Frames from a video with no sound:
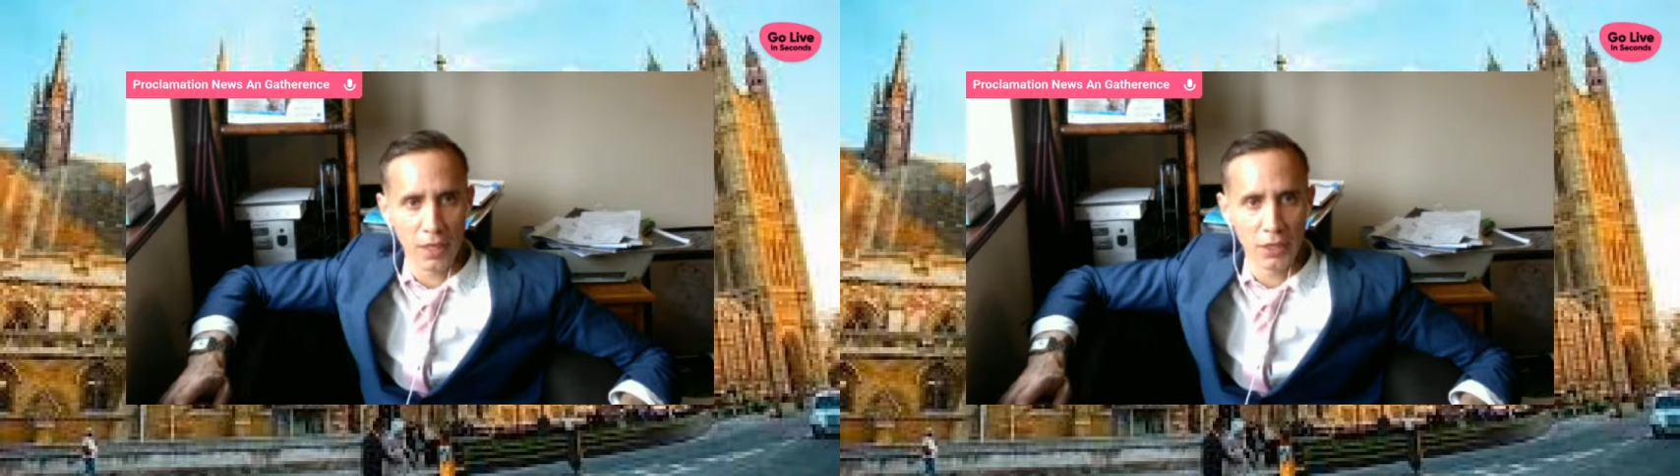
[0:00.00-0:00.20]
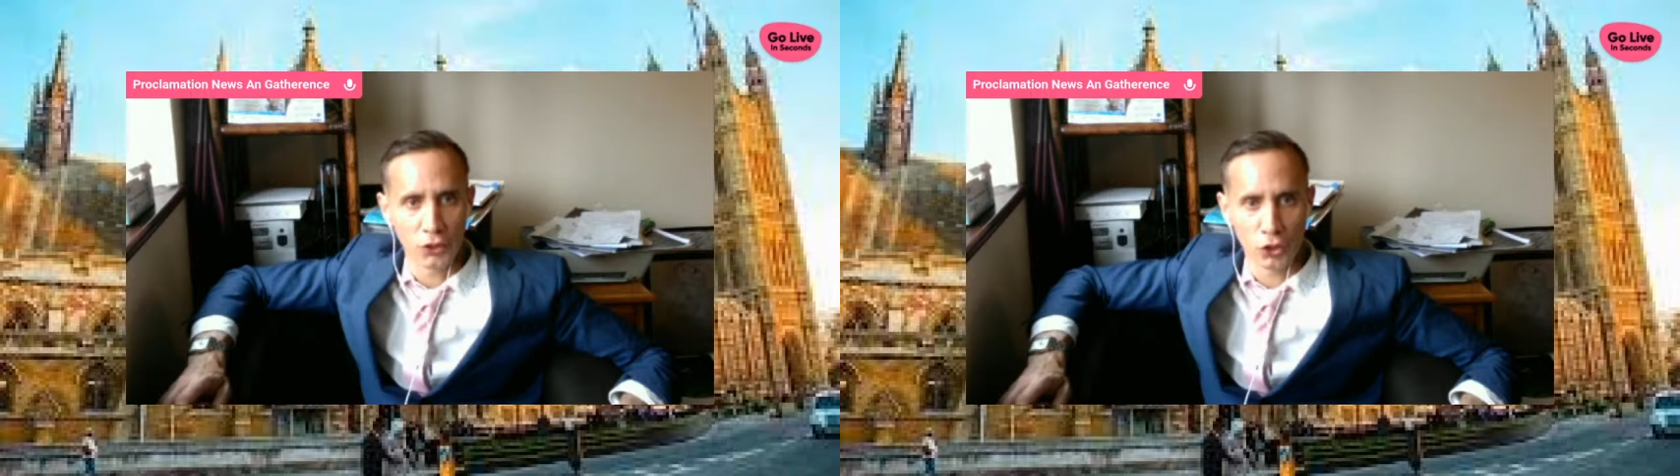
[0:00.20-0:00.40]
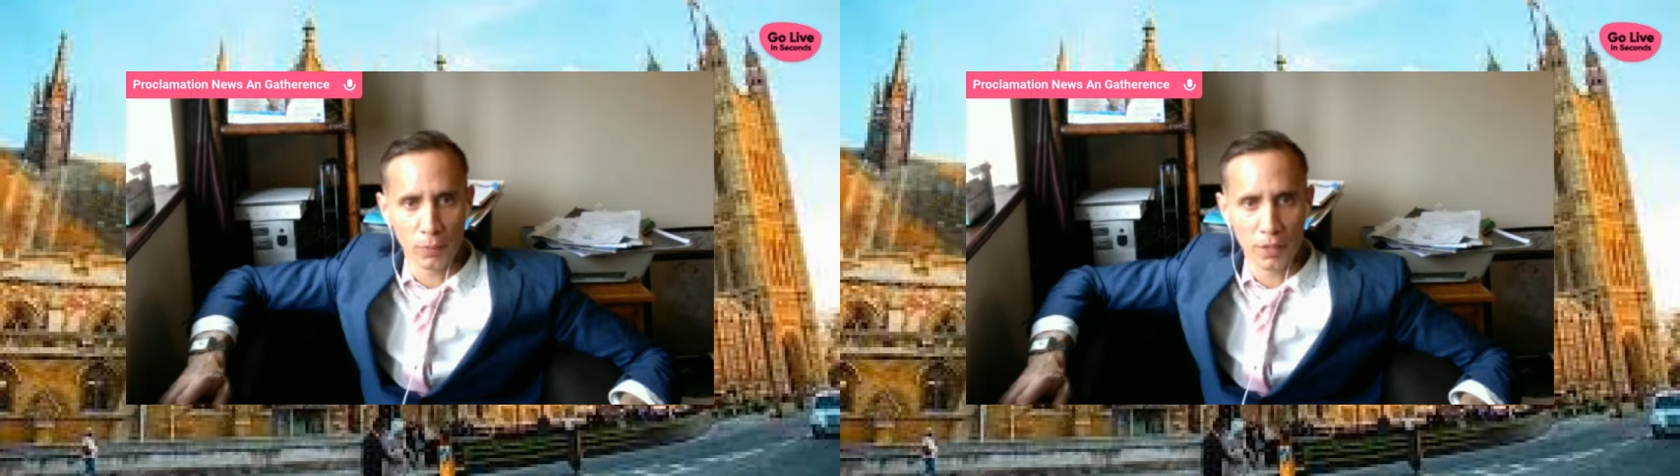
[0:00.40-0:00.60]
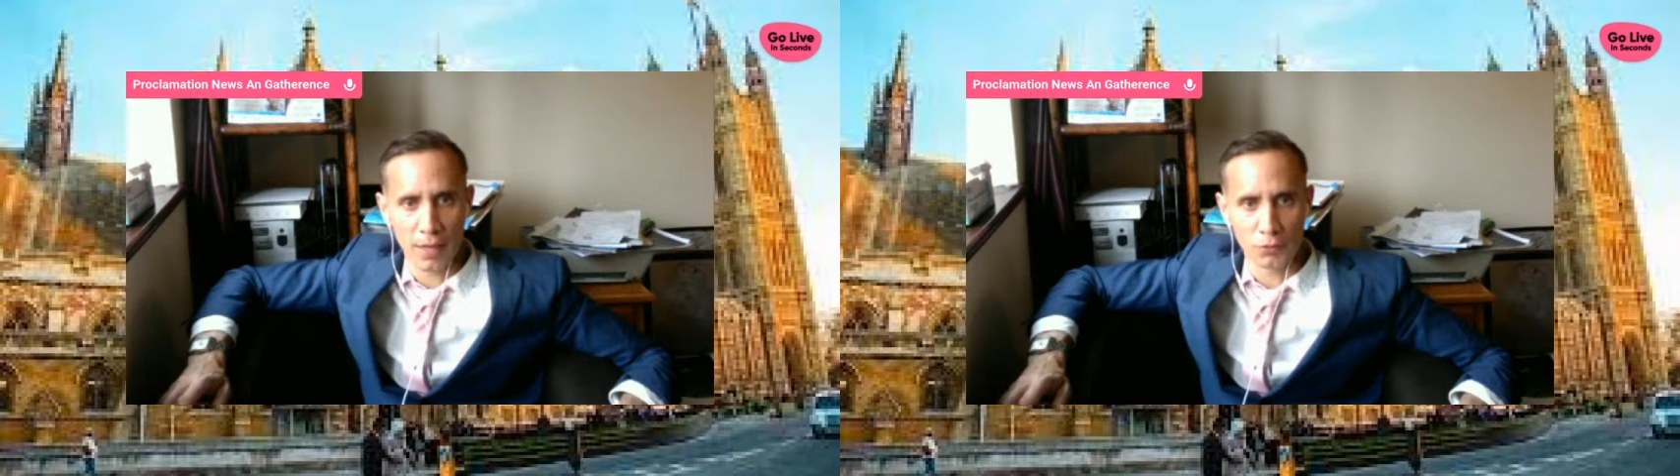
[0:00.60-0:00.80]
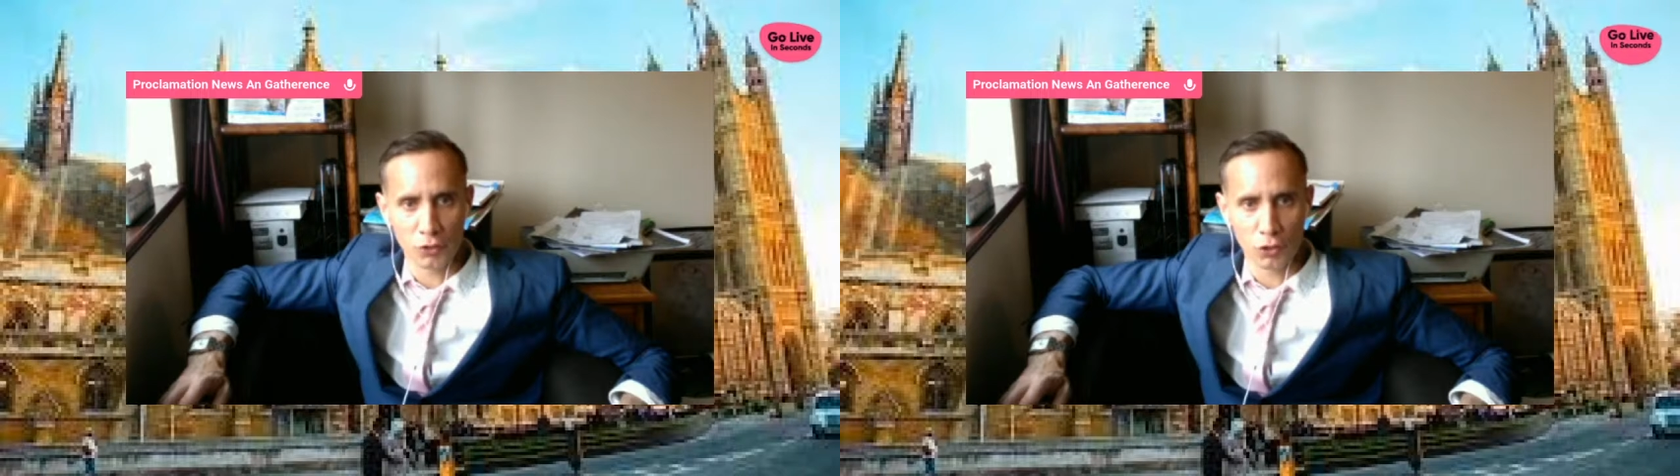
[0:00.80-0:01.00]
It should have been an
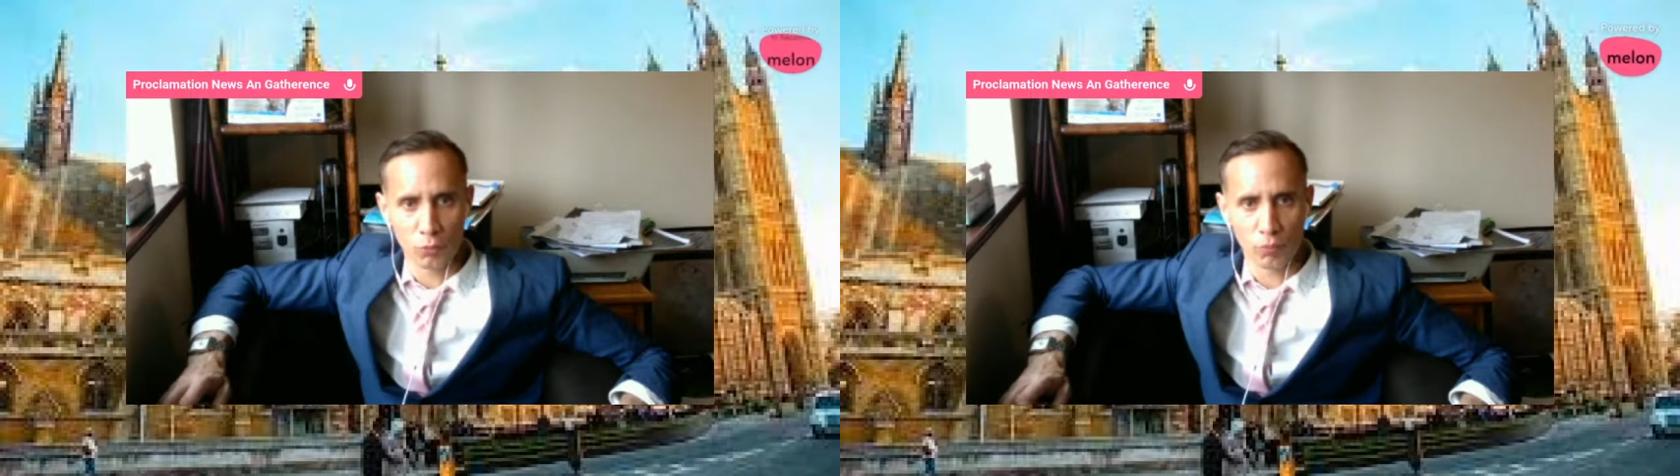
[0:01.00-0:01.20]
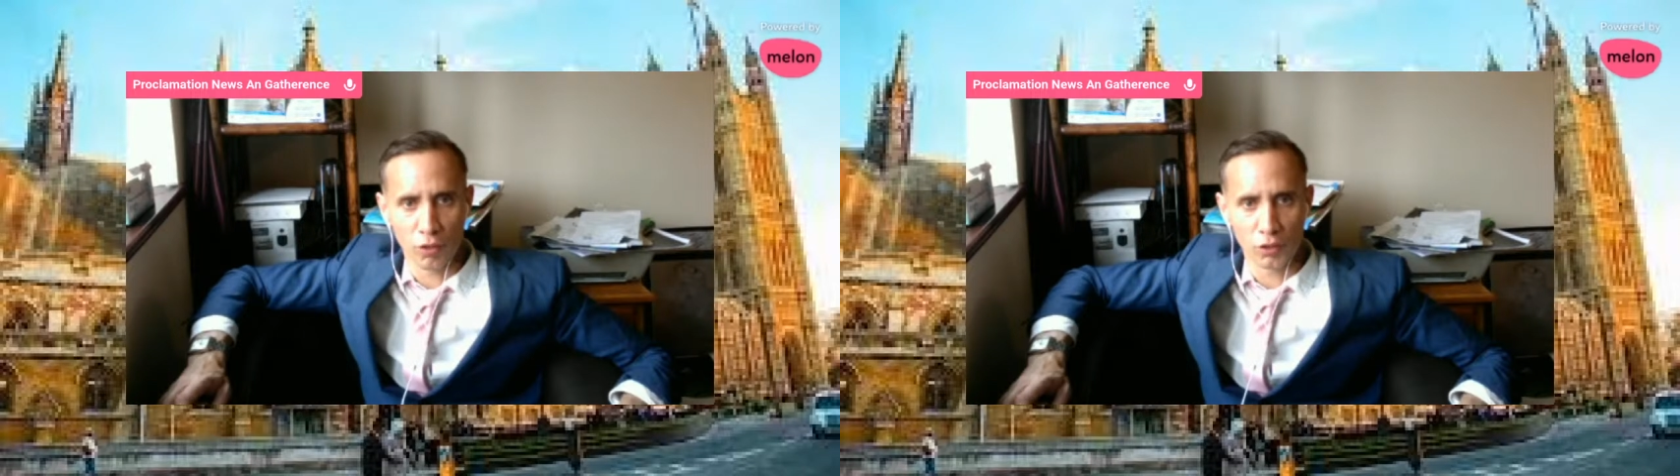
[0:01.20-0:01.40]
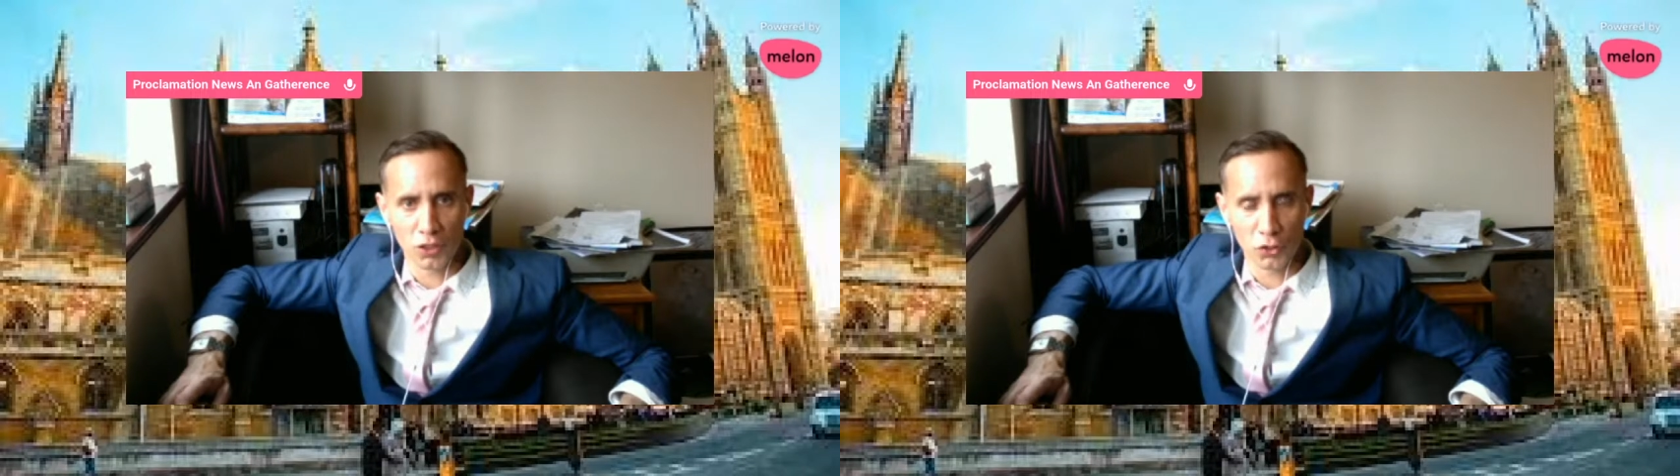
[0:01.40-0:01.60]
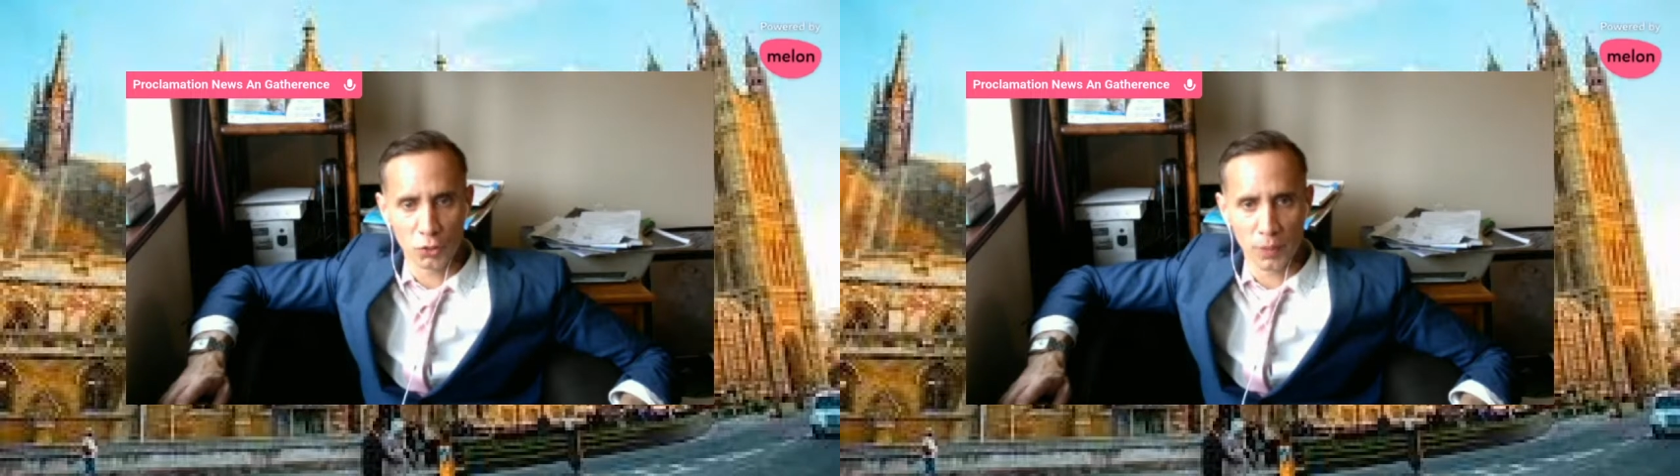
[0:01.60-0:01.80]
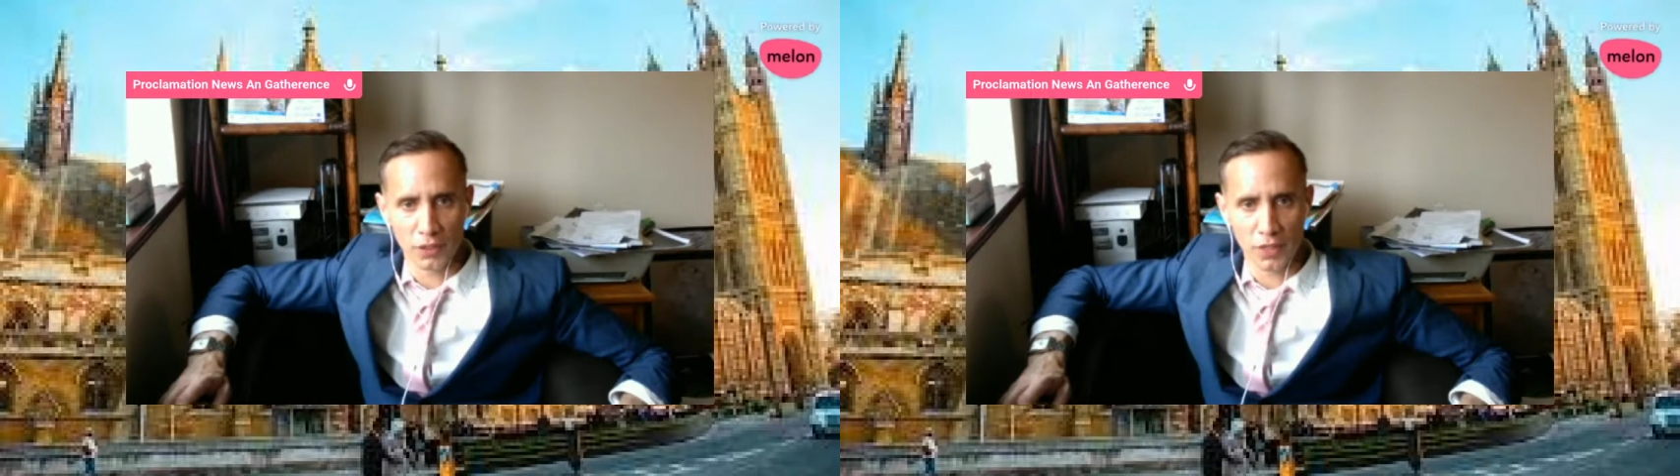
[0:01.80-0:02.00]
absolute priority to
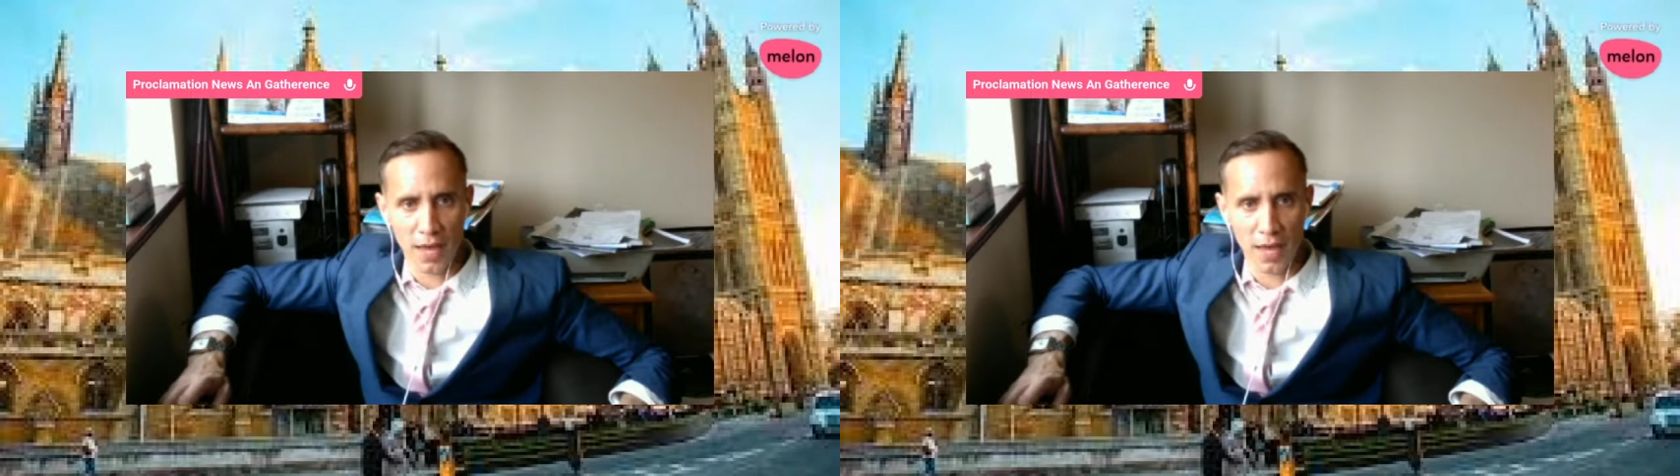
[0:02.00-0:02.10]
speak to